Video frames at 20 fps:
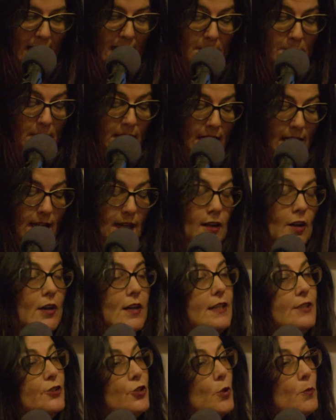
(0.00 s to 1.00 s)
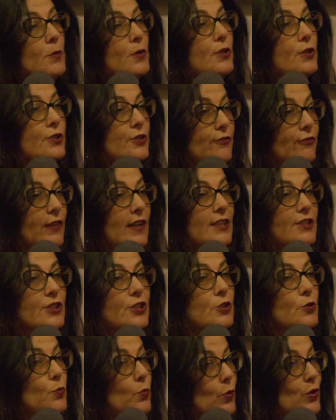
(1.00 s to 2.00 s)
and my interpreter's
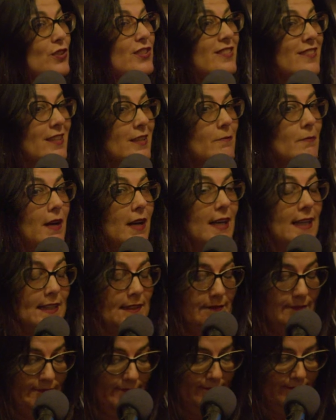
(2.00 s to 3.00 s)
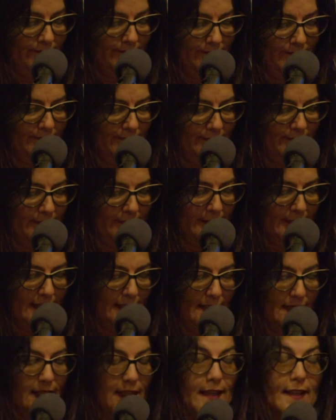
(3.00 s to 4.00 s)
French is worse than mine.
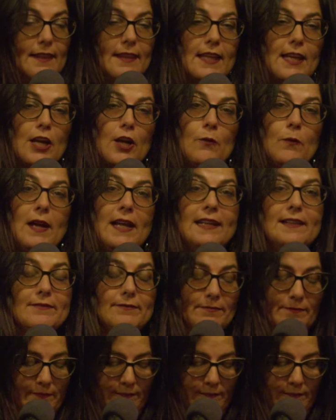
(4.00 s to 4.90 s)
Then I wait.